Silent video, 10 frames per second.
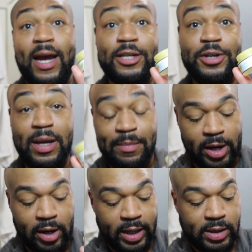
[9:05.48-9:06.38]
The Hydrating
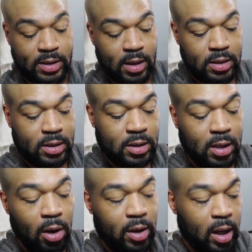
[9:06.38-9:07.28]
Butter is
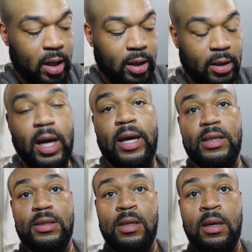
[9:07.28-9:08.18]
so good, you
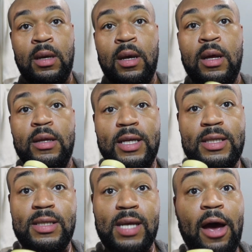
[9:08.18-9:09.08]
guys.
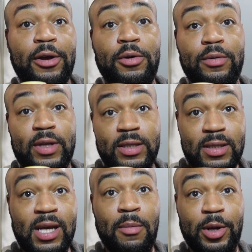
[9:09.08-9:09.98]
This is
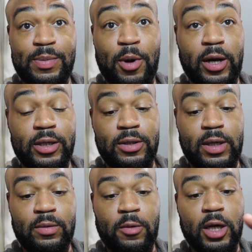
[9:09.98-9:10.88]
how much product you
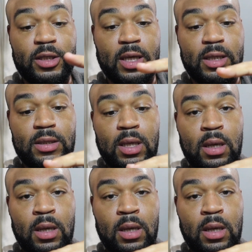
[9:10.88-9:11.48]
need. Watch this.